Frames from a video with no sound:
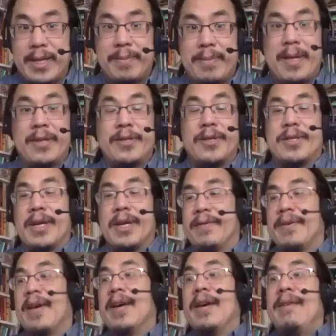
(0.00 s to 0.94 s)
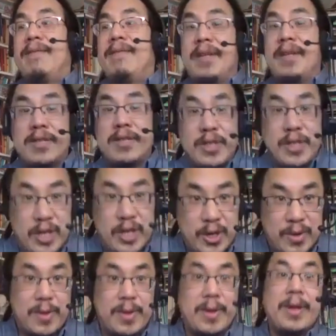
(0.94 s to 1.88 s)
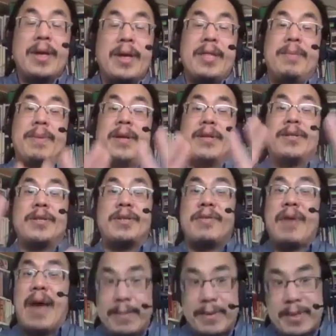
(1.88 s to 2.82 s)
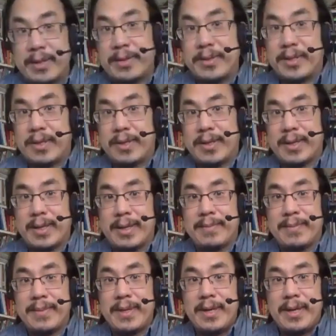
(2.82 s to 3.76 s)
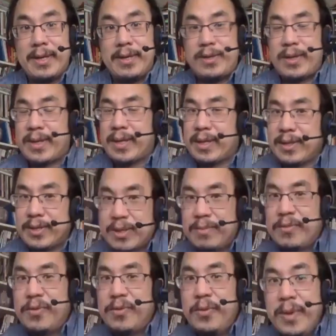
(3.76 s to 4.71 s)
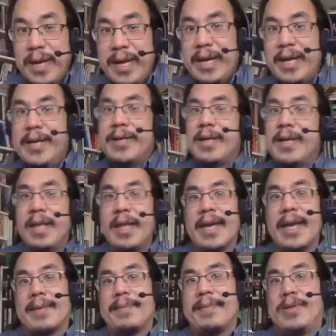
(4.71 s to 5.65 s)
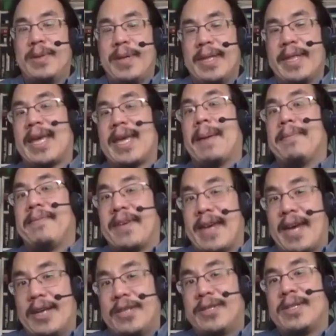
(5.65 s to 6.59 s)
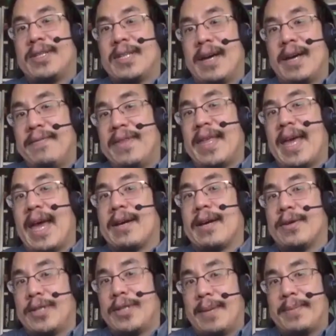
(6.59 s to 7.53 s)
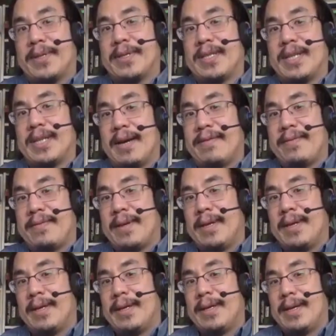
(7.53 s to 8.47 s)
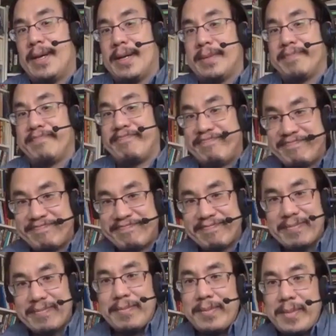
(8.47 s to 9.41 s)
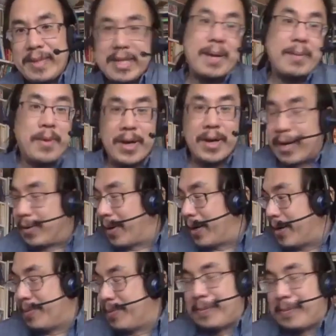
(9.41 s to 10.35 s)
The pleasures of feeling secure, the pleasures of absolute certainty. So I think there's some weird link between the gamification stuff and the echo chamber stuff that I'm working on right now.